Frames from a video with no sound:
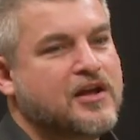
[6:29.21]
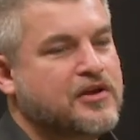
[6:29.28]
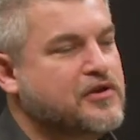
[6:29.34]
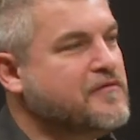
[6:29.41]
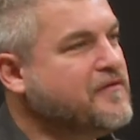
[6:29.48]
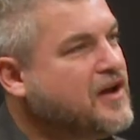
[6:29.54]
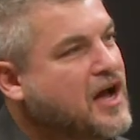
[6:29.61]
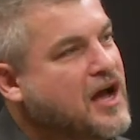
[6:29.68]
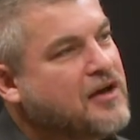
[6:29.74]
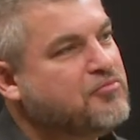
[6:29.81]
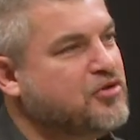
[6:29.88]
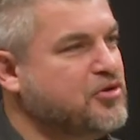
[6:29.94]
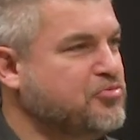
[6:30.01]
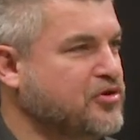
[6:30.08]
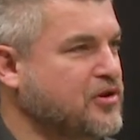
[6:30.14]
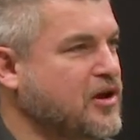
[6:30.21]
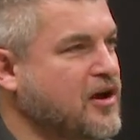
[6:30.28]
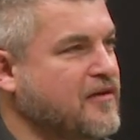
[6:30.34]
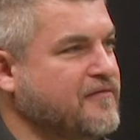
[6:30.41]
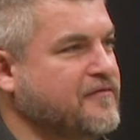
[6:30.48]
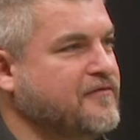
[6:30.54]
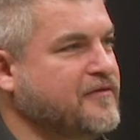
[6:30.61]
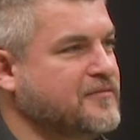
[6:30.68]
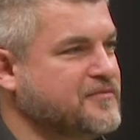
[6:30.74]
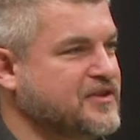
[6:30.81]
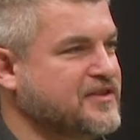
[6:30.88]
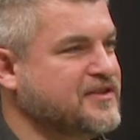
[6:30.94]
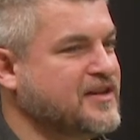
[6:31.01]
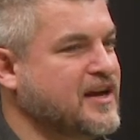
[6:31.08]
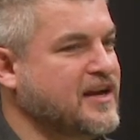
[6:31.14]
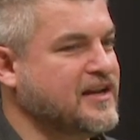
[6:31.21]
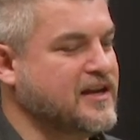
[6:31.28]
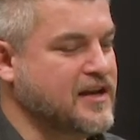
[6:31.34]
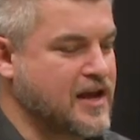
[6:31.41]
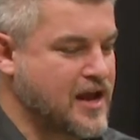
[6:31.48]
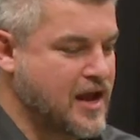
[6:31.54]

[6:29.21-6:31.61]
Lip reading: You've cut people off from society.